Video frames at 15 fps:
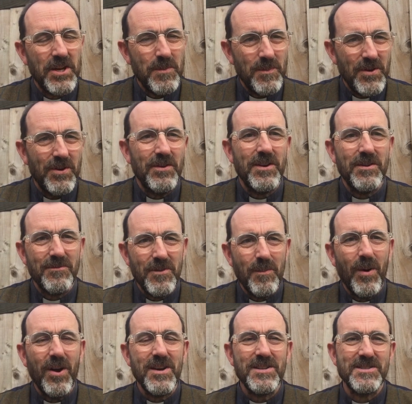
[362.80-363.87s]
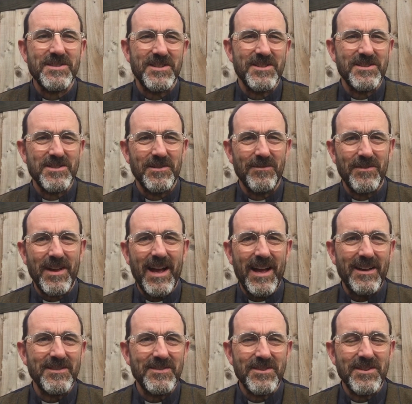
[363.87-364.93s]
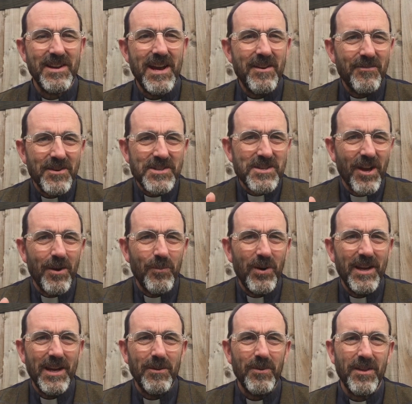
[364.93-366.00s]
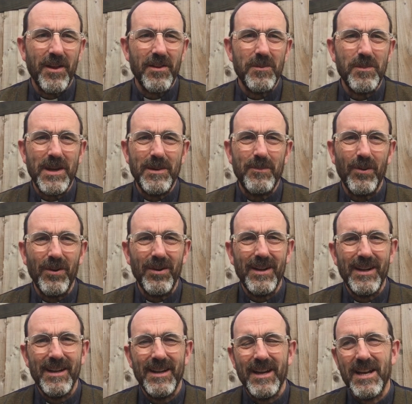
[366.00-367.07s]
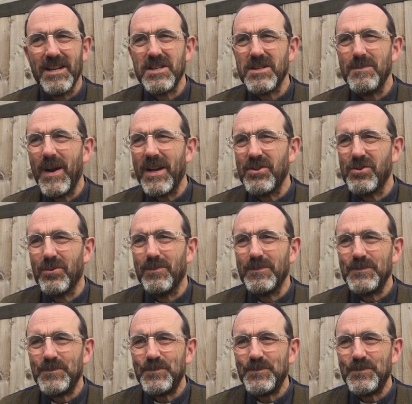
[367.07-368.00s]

communion reminds us of that, that every time we eat with other people, it's special.